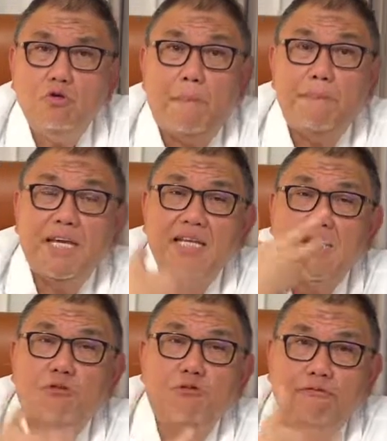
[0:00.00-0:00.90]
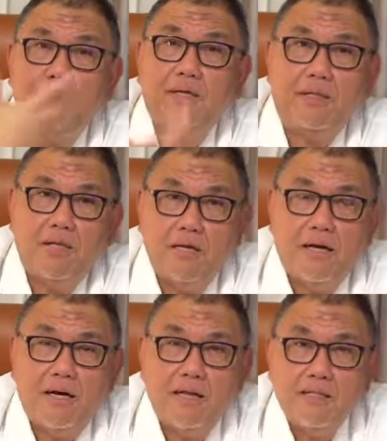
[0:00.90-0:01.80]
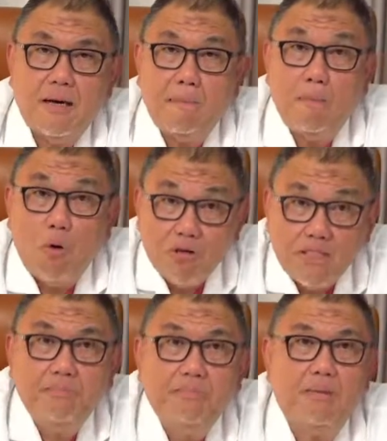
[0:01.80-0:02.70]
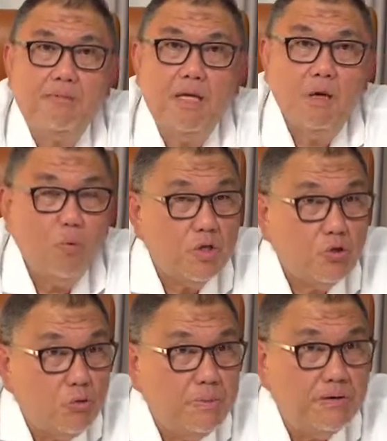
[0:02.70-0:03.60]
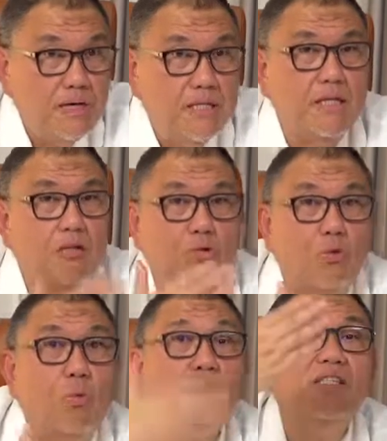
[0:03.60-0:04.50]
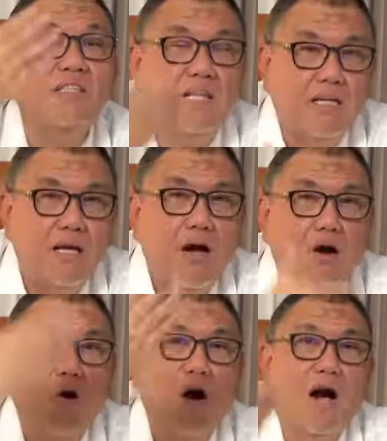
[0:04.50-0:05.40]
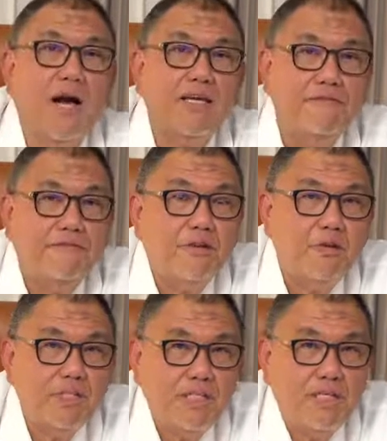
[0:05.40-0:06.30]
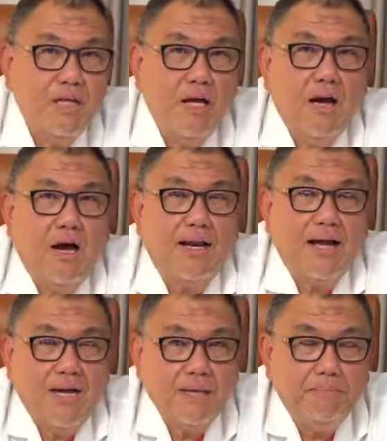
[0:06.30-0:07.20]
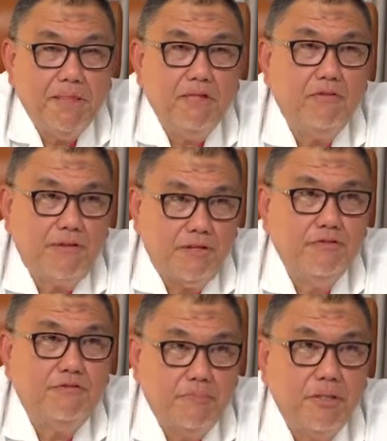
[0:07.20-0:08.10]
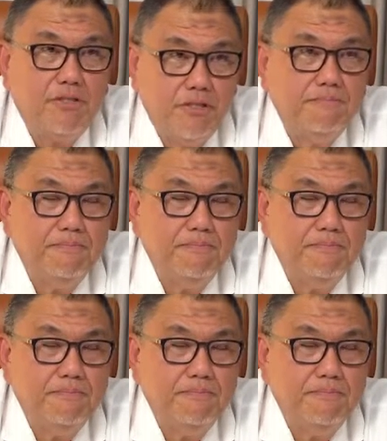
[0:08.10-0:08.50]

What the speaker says: beginning to feel more symptoms which could be related to worsening or higher frequency and higher burden of atrial fibrillation.